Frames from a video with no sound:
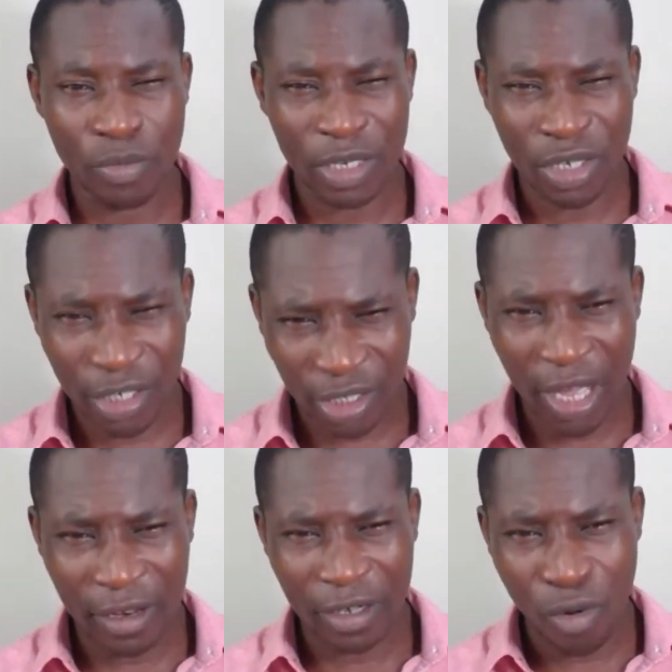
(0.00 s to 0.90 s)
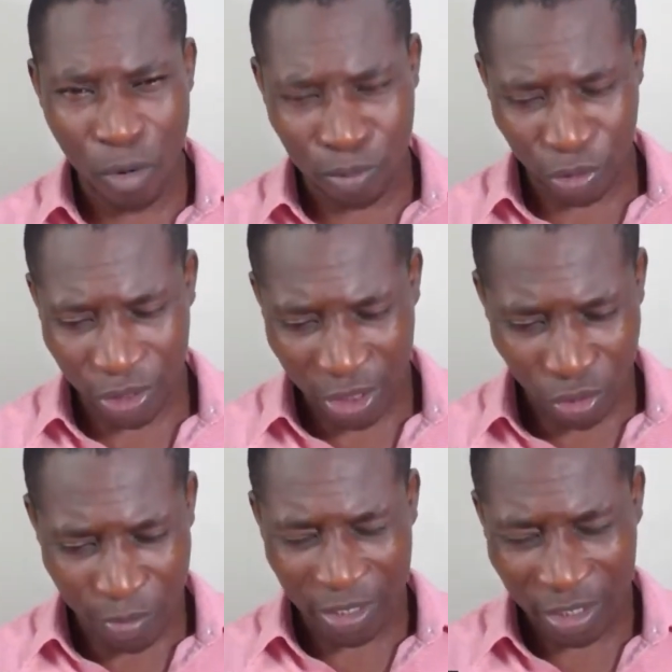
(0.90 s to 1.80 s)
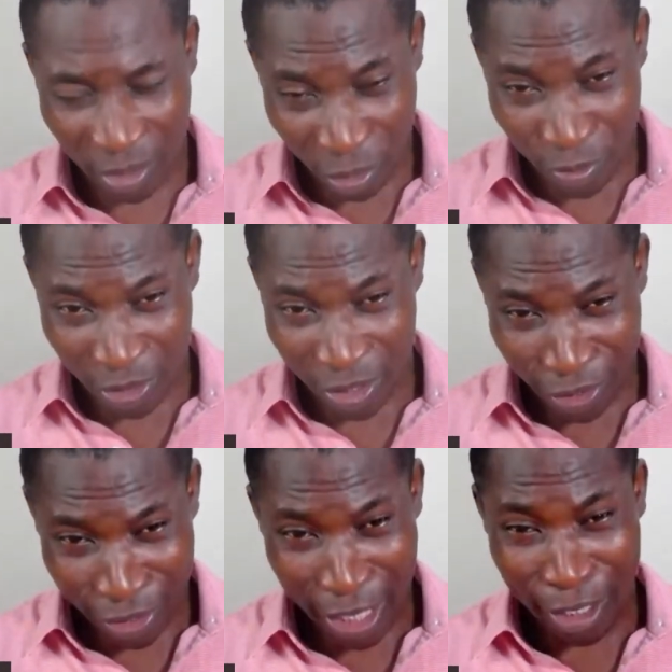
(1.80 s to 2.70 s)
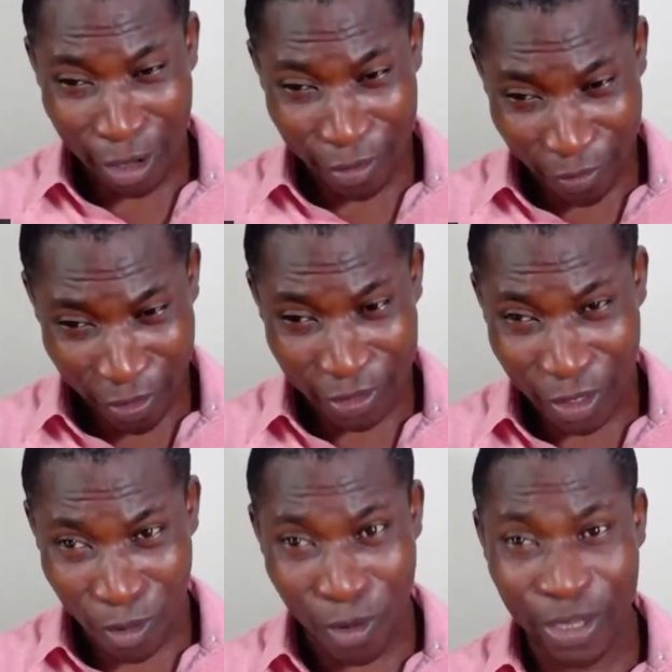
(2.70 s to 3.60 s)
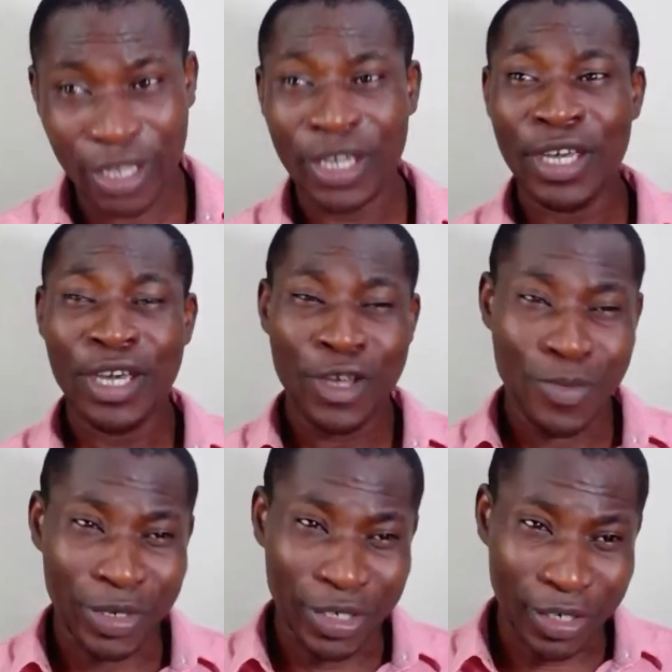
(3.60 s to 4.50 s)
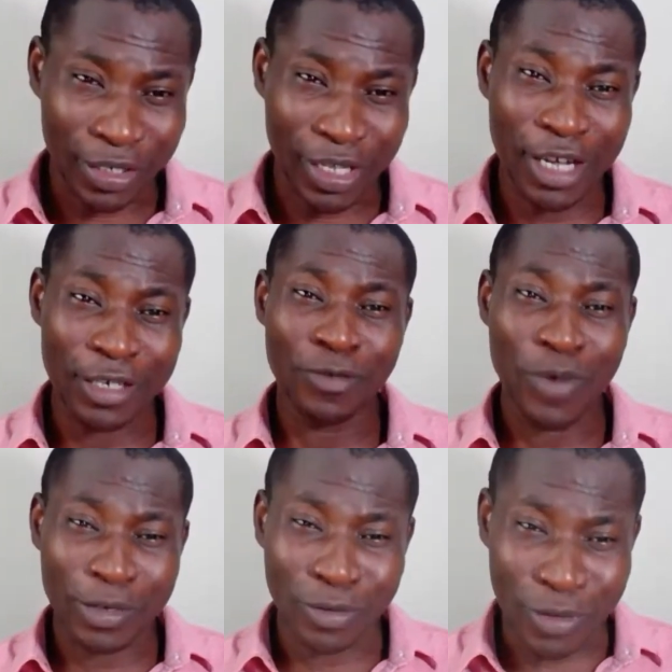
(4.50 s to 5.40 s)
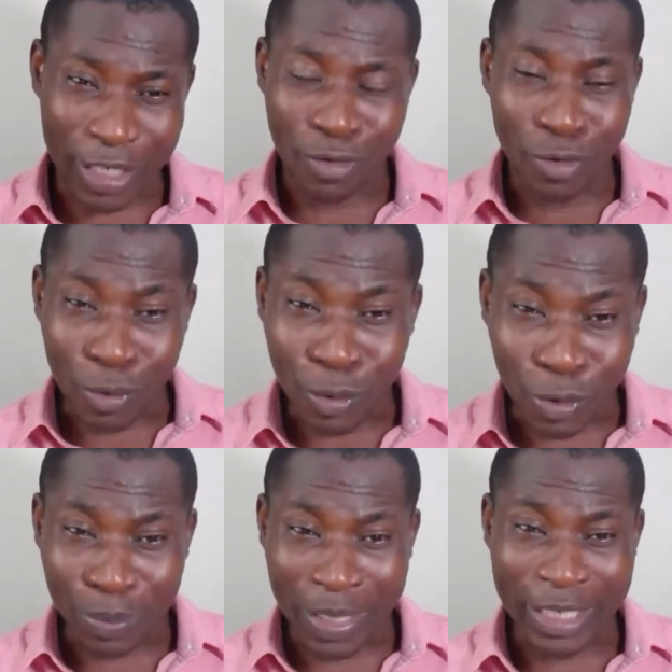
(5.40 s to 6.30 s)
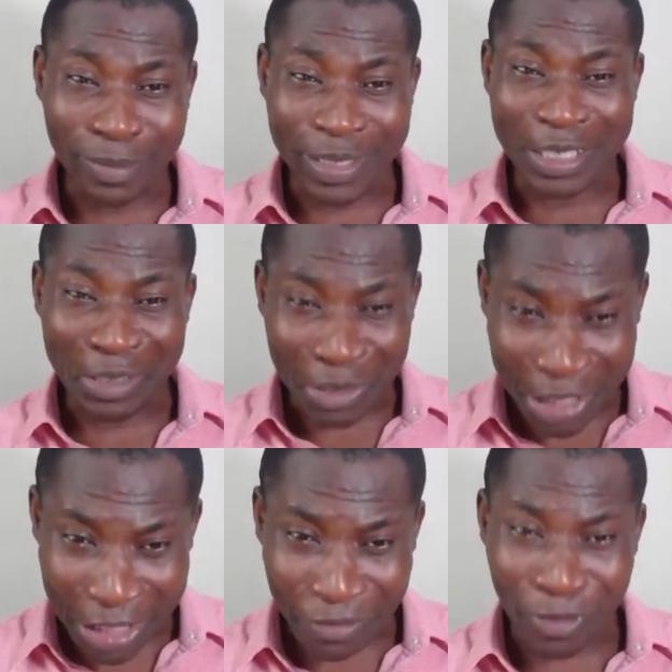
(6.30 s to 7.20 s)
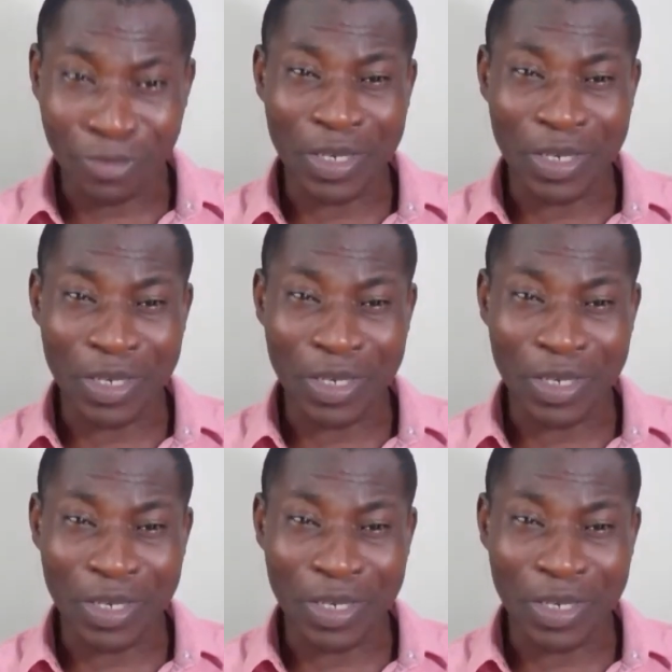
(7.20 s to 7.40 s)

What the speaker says: You must understand the whole process. You must understand how the things are going. You must understand what you need to do to make the business successful.